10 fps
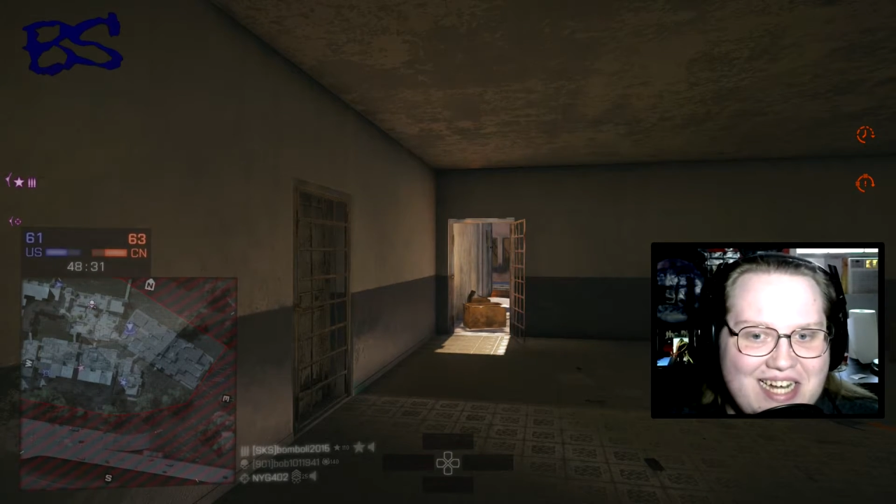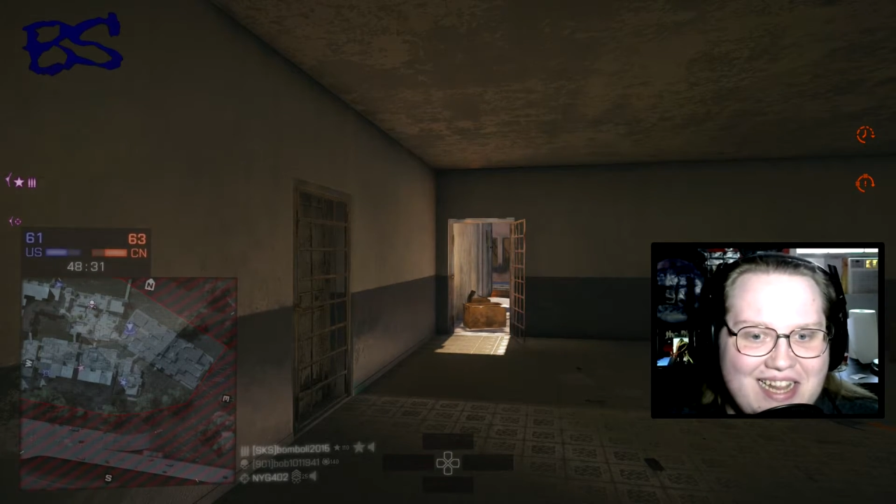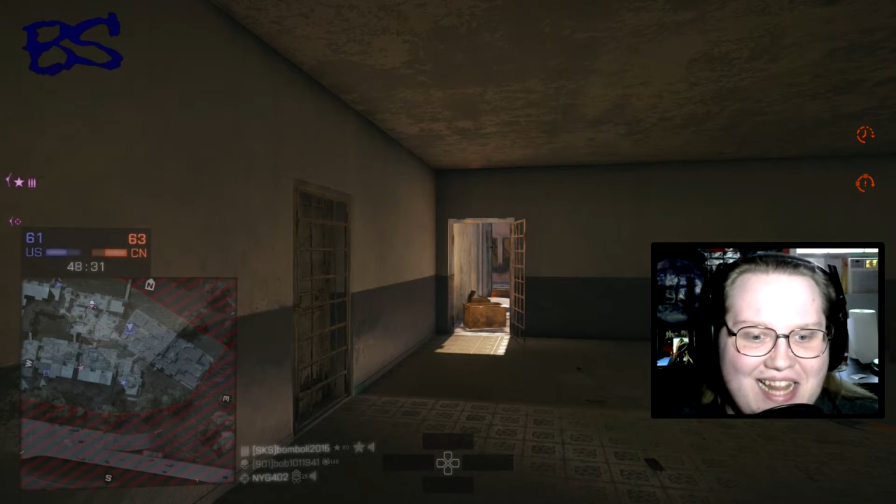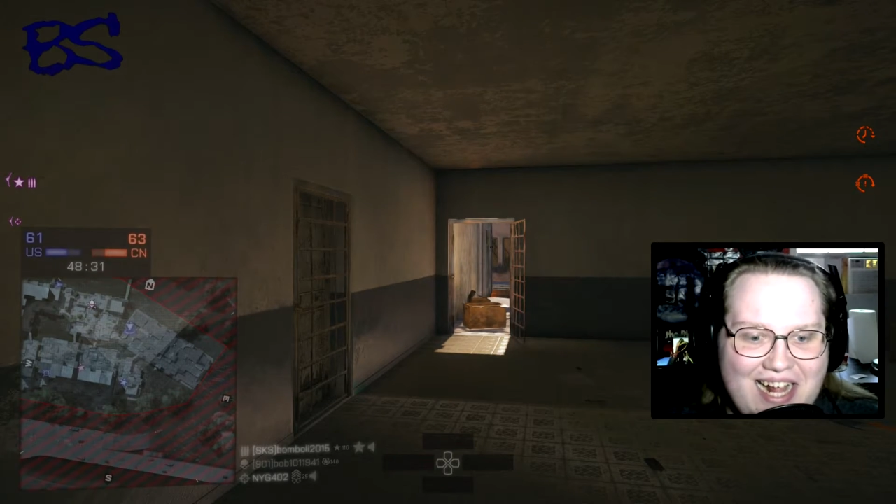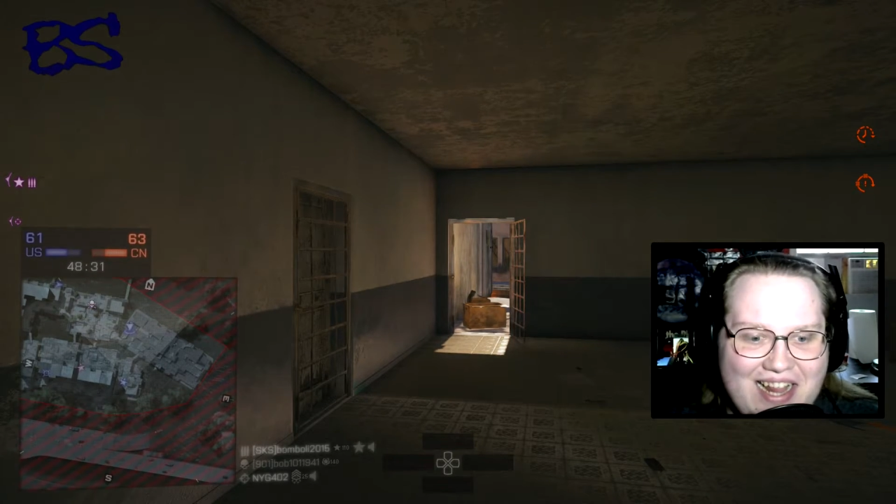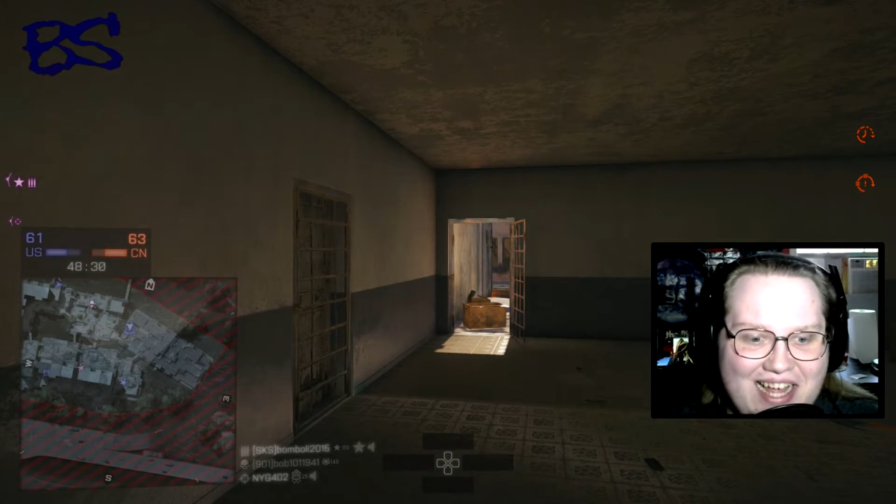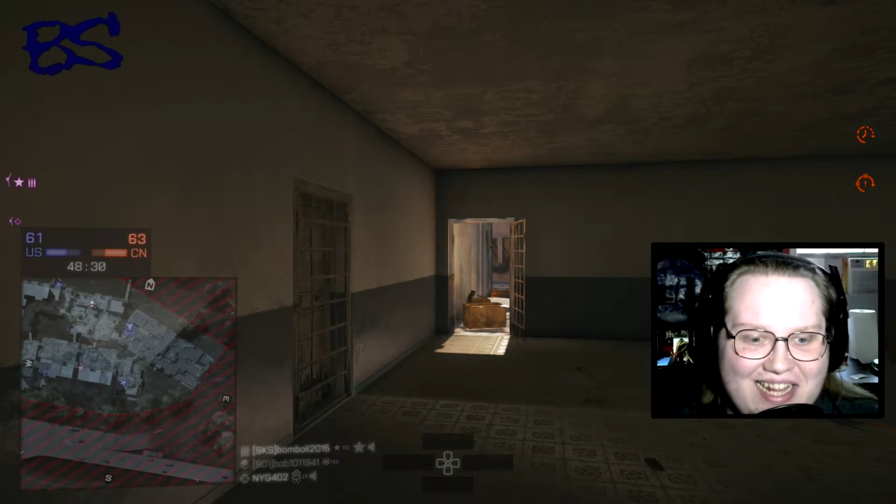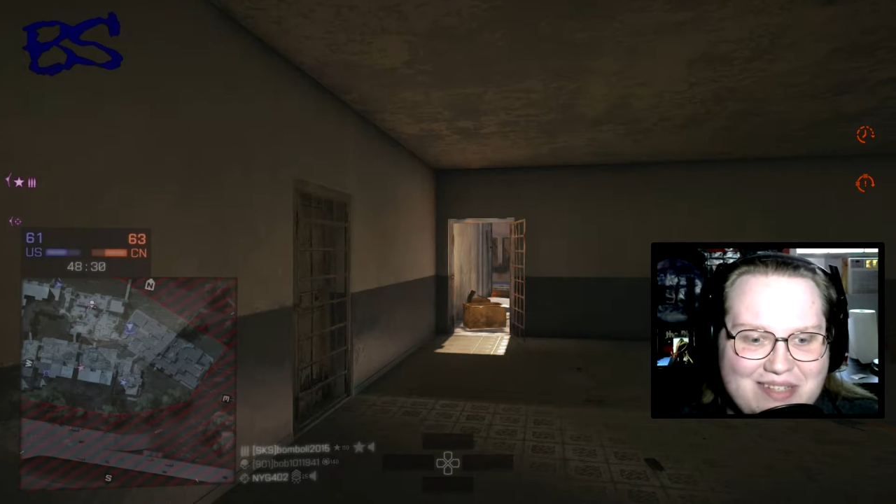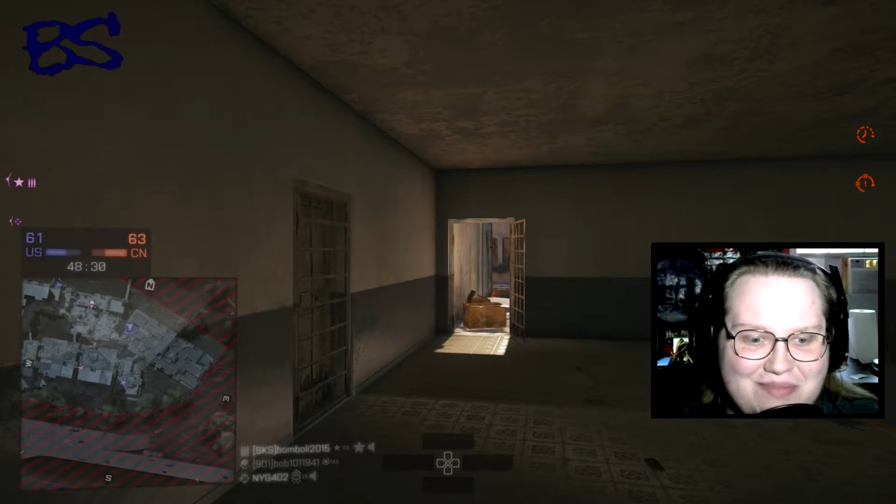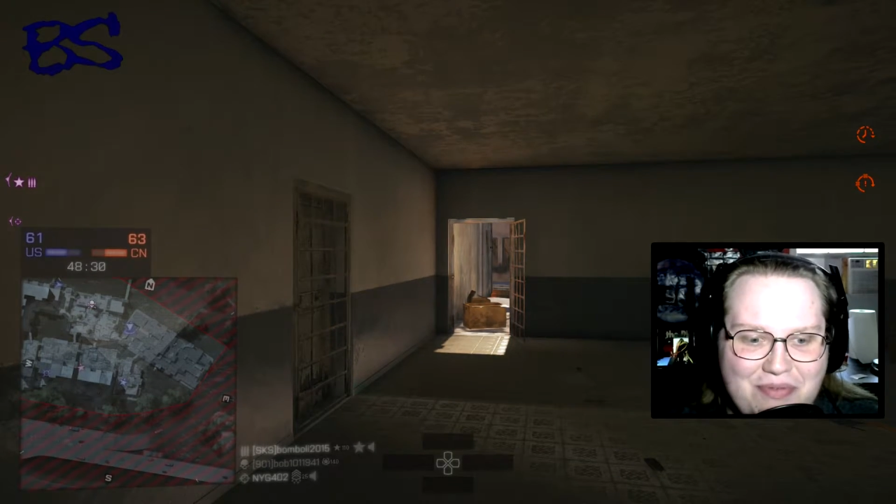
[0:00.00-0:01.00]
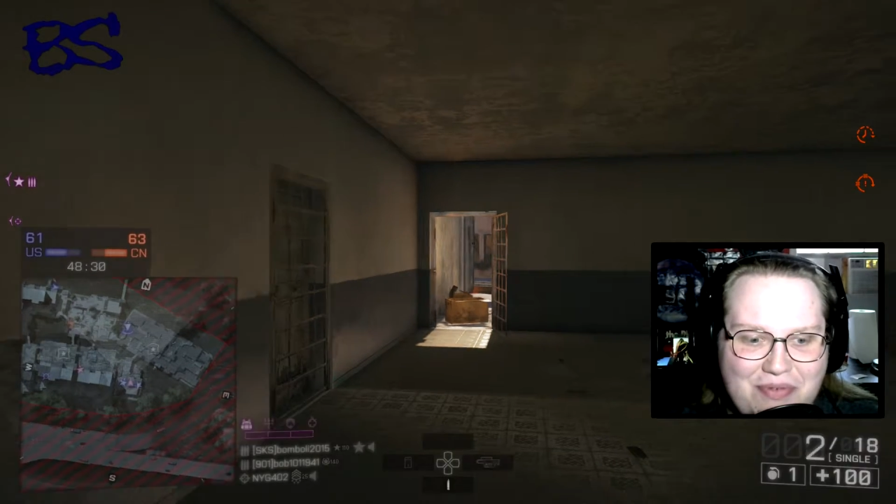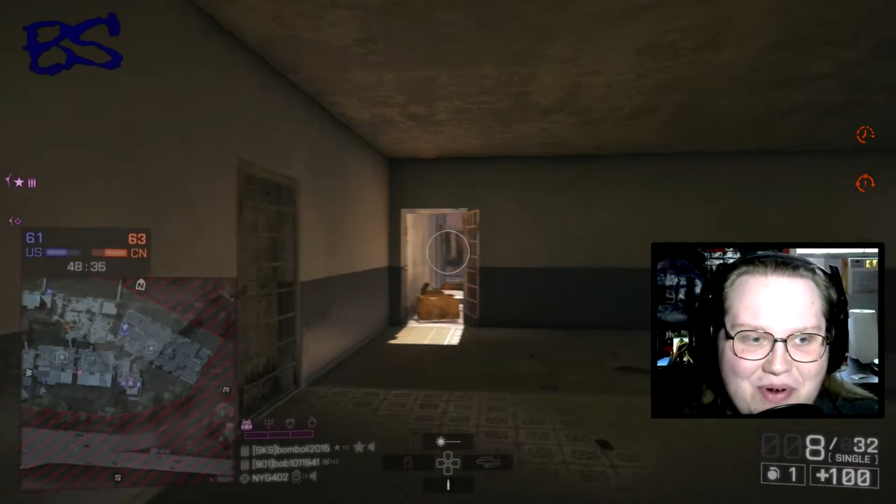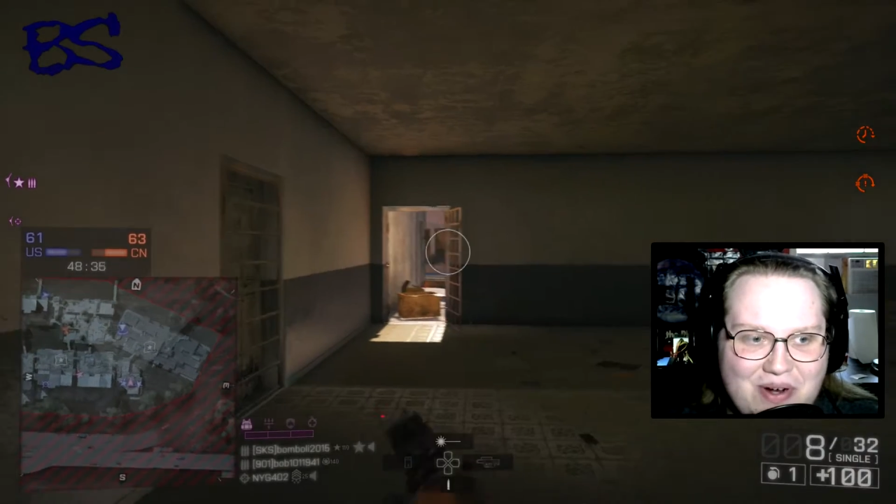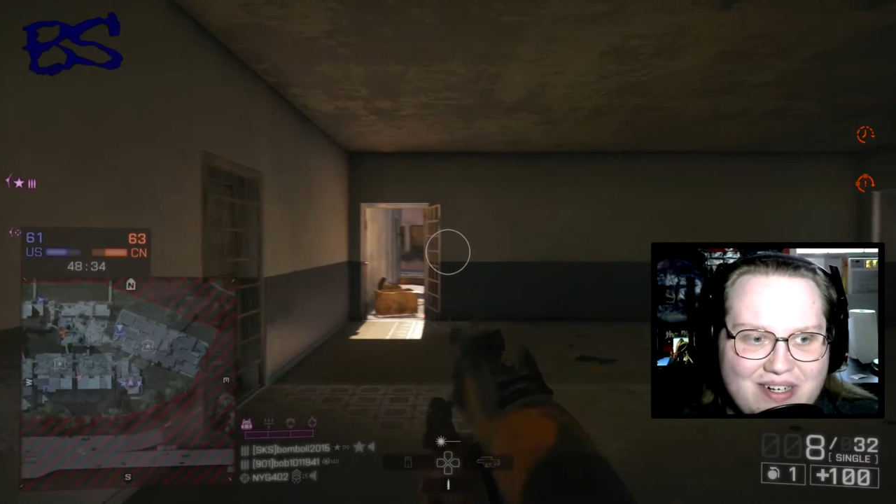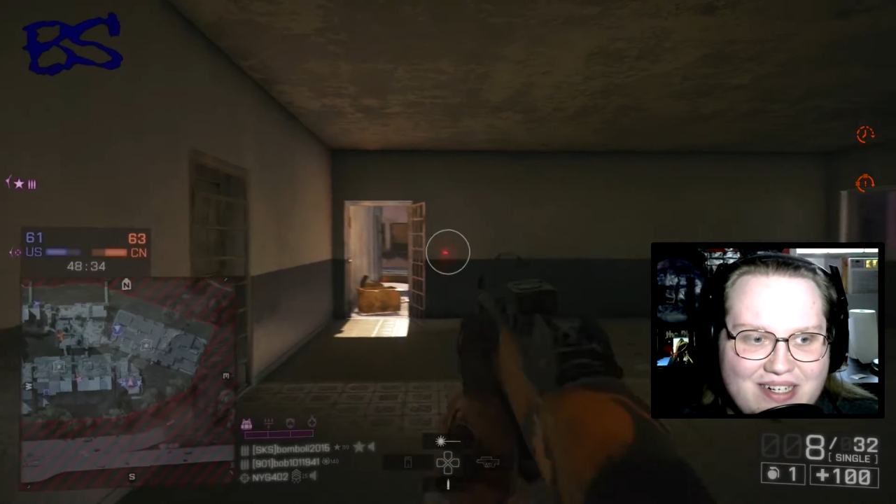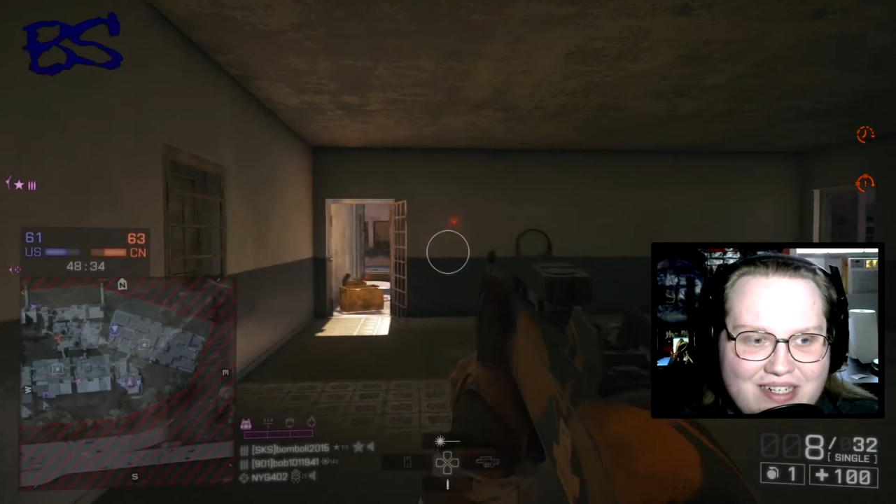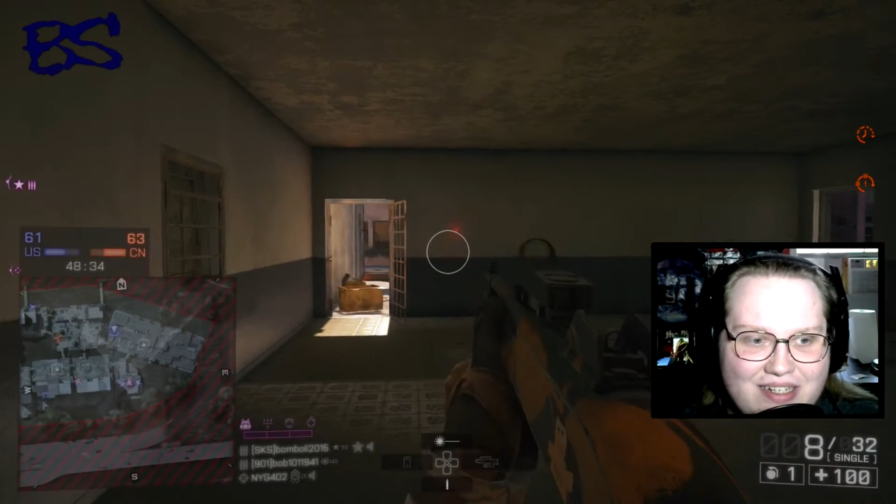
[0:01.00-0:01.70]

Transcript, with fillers: it lag like this before.